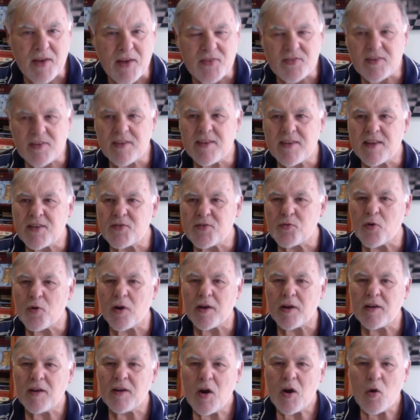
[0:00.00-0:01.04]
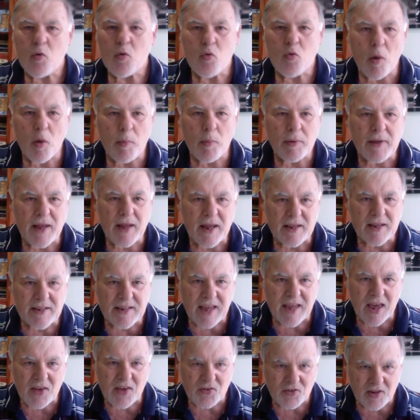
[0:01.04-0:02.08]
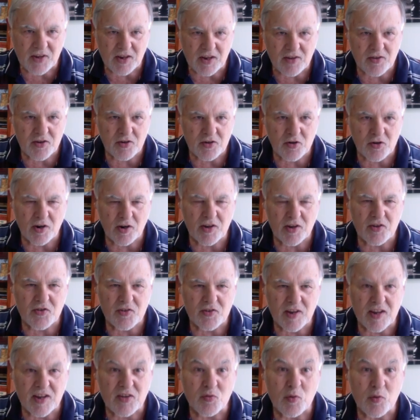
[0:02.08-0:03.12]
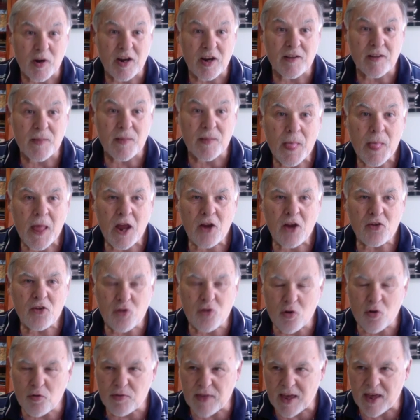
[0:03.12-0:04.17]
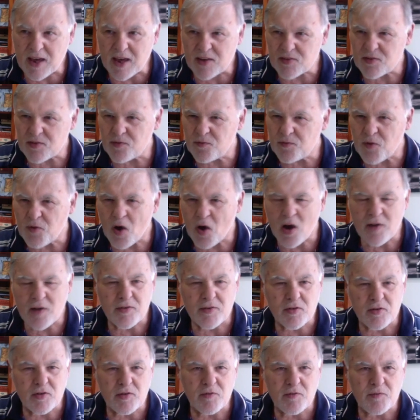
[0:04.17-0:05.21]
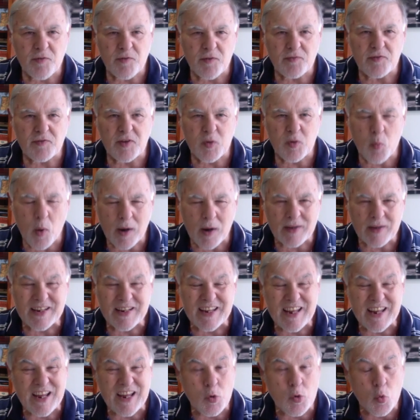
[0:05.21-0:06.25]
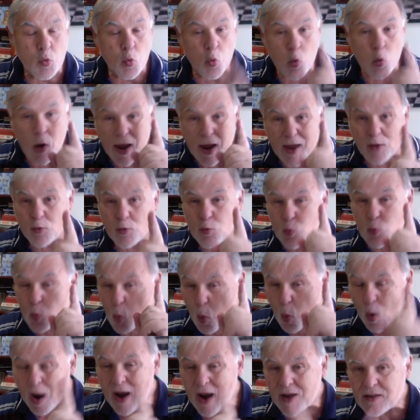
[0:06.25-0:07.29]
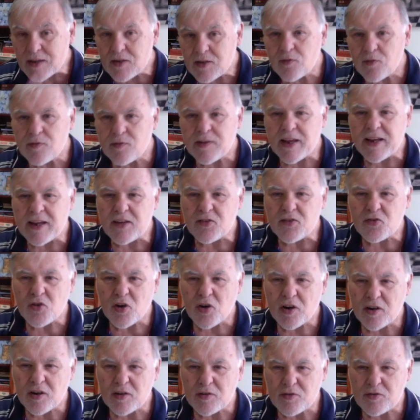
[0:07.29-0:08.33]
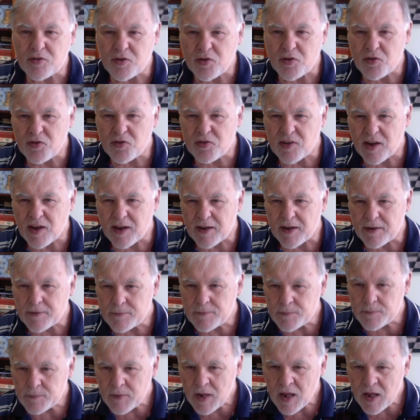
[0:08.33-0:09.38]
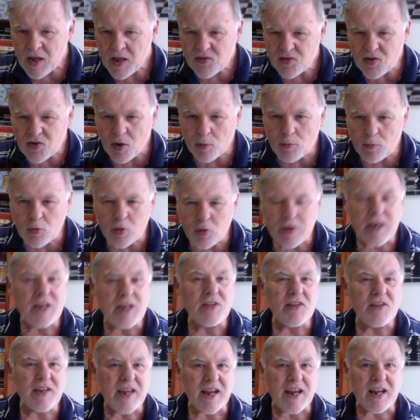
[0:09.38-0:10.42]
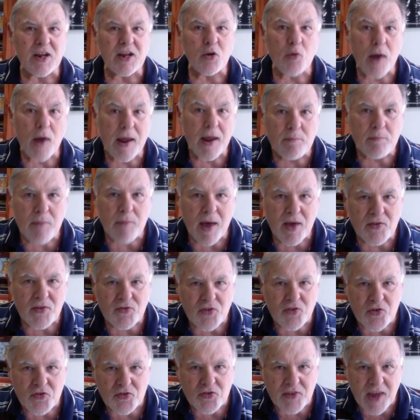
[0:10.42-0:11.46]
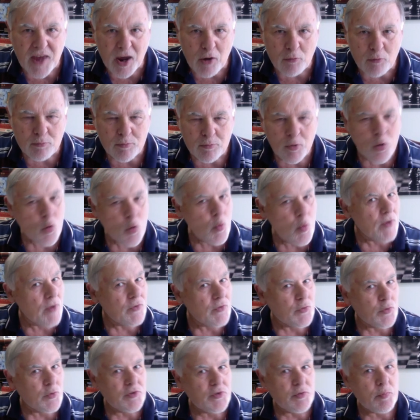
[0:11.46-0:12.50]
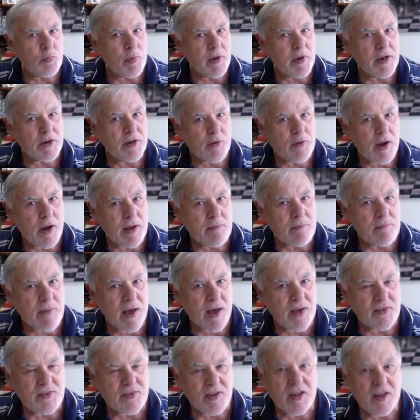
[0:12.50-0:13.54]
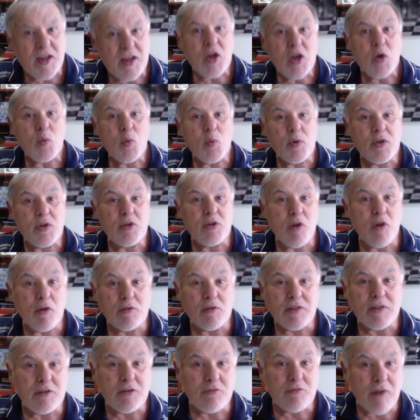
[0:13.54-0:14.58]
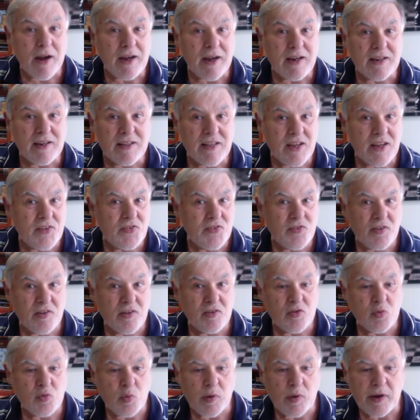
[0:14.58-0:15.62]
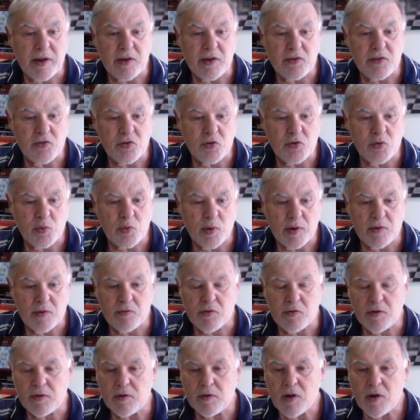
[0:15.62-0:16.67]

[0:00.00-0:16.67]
Grandmaster. That's right. Robert Hungaski of the United States rated 2,551 in round 1 of Late Title Tuesday. So I'm looking to get a Grandmaster scalp. Always good to beat a Grandmaster when you're only rated less than 2,200.